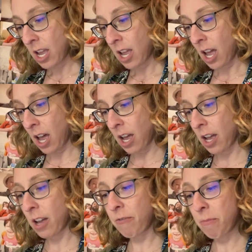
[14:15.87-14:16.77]

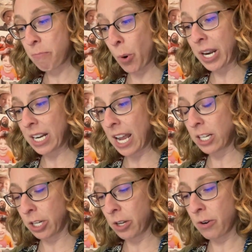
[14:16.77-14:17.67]
of
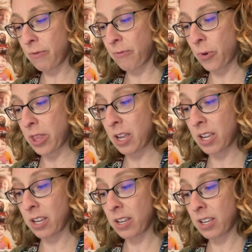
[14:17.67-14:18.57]
0.92 for
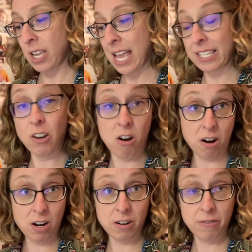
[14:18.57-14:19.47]
the
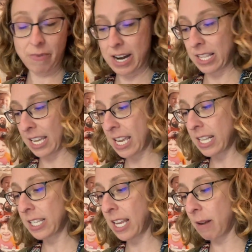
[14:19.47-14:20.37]
SR, right, the
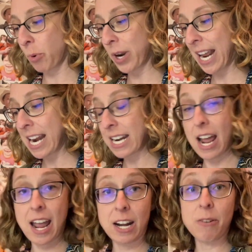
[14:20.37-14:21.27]
kids, and
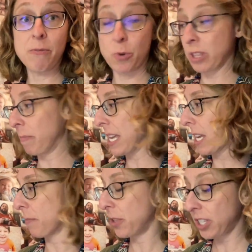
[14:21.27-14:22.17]
0.89 for the
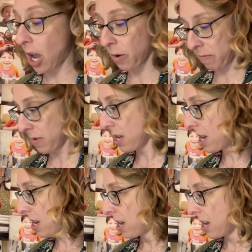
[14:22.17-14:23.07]
P. So
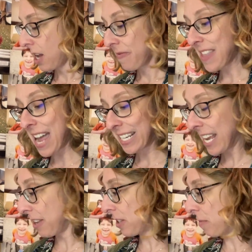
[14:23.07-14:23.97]
that
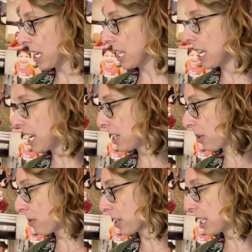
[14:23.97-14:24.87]
tells me the
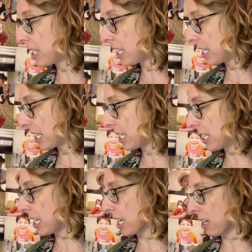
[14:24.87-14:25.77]
internal
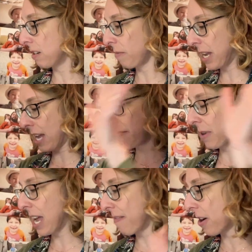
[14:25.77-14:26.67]
consistency, we have our